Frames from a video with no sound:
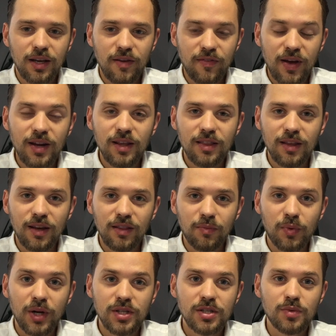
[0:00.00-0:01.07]
if anything,
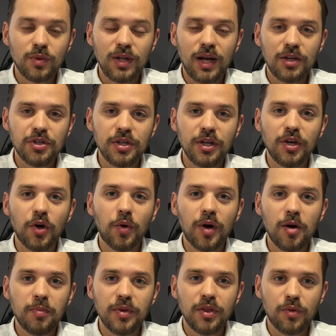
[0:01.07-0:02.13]
prices will actually go
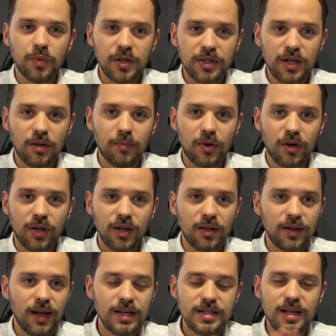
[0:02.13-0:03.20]
up in the retail
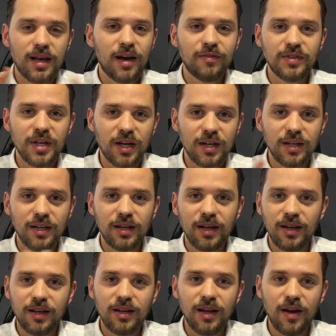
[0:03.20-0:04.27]
market as they have done
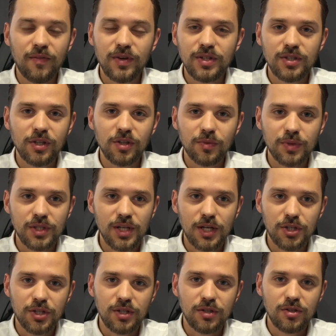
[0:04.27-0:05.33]
in every single
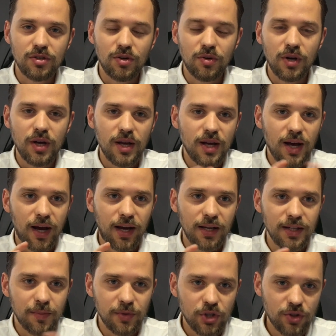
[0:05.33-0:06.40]
recession. So I
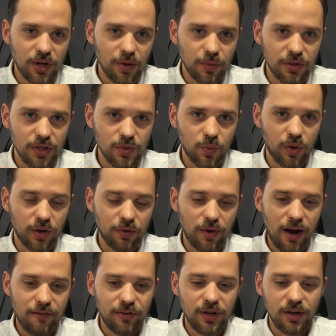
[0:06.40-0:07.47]
can demonstrate with this one
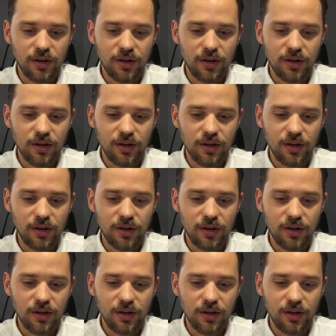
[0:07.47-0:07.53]
graph